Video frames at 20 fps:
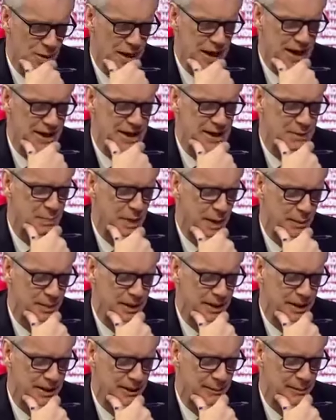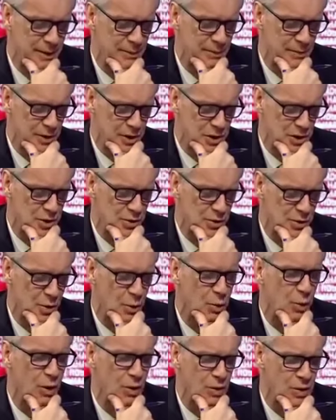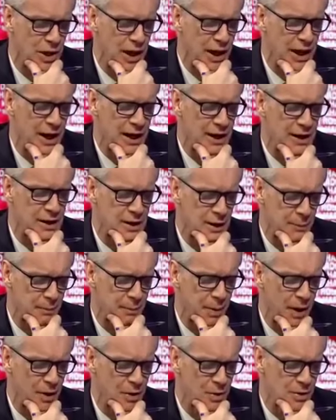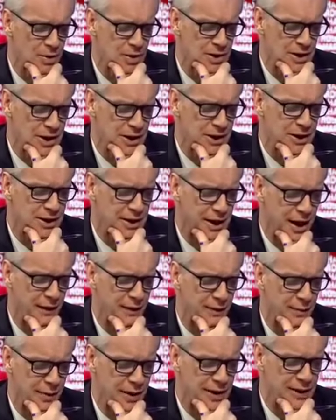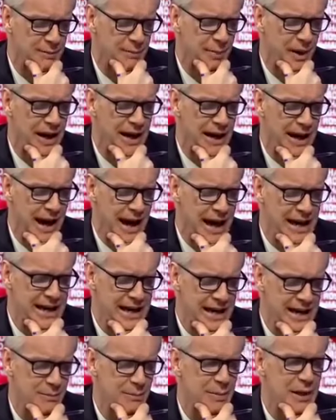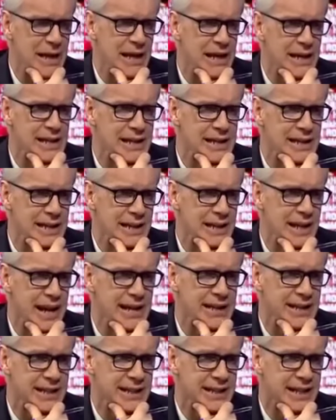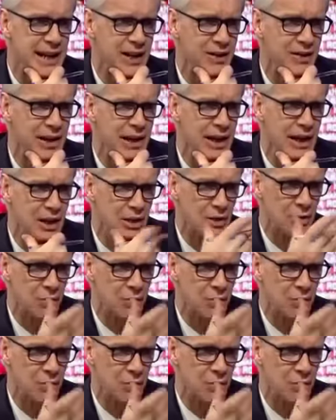made this public commitment to, quote, depose the government by any means necessary.